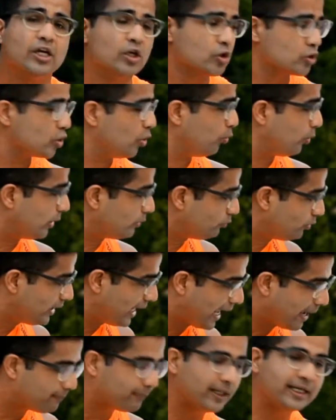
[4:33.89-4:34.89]
So what would
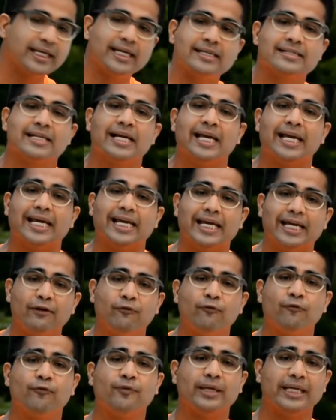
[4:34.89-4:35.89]
happen is,
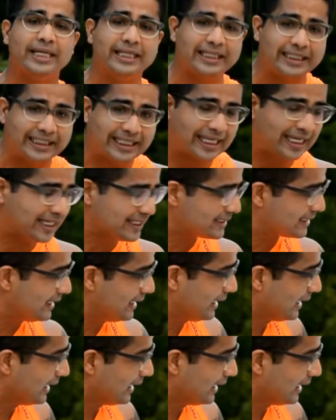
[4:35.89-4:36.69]
if in case